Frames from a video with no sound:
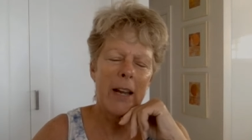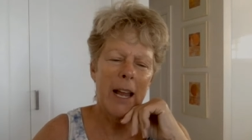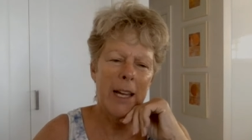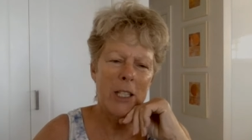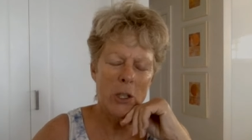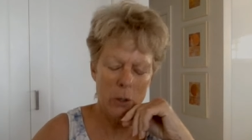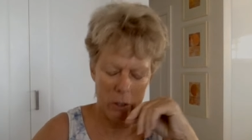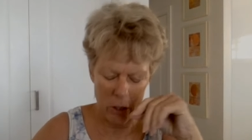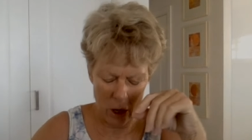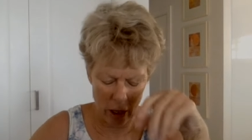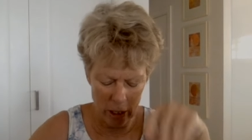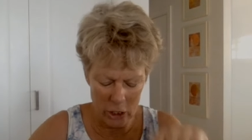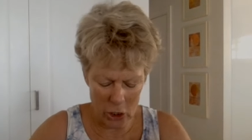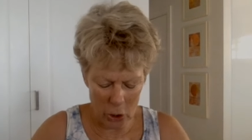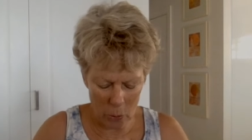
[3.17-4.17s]
I'd like to
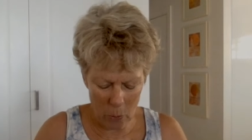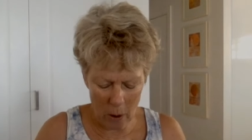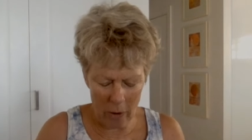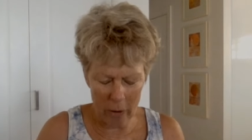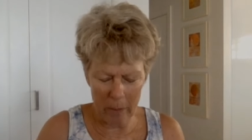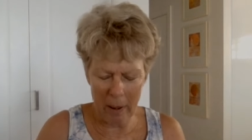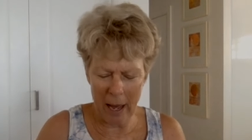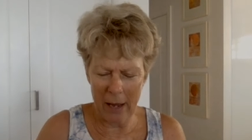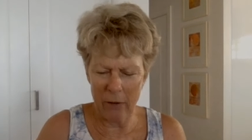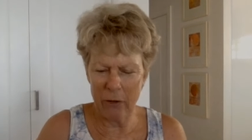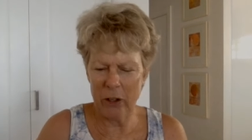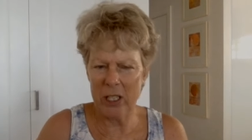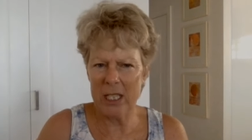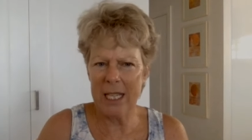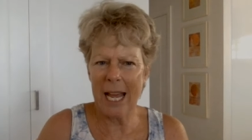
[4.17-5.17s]
acknowledge the Worimi
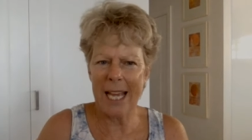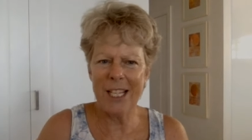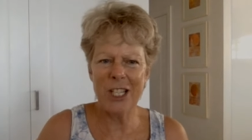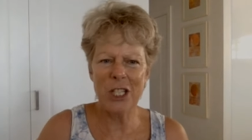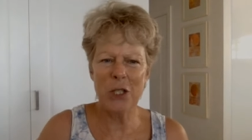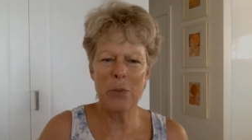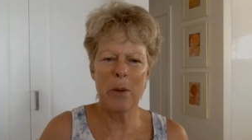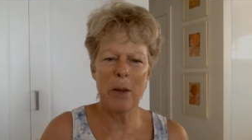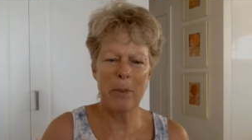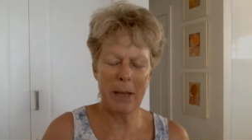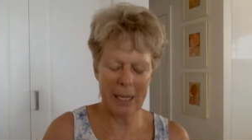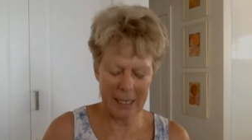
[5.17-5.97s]
First Nations people.